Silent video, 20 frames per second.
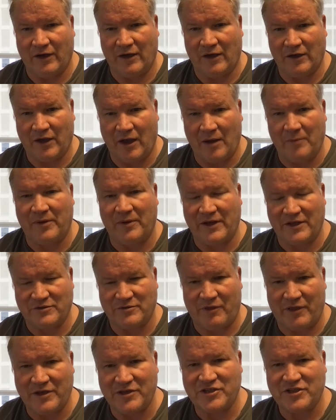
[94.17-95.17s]
companies
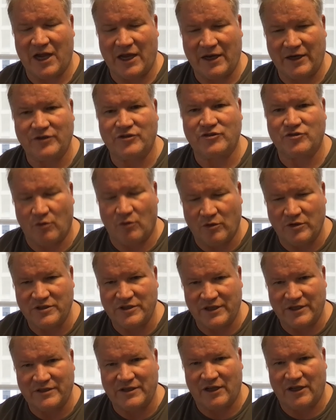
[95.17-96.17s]
within China towards the
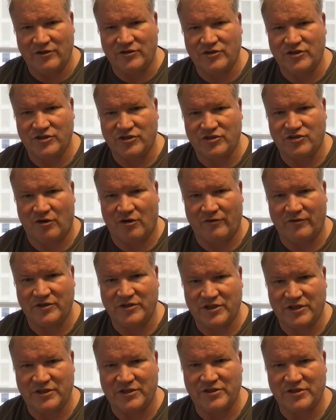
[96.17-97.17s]
intelligence
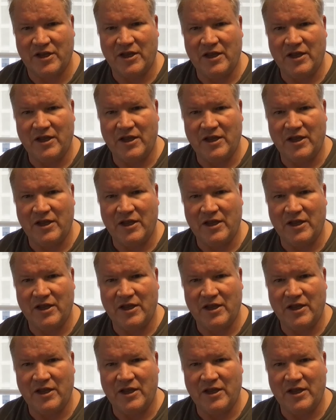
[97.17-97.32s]
services,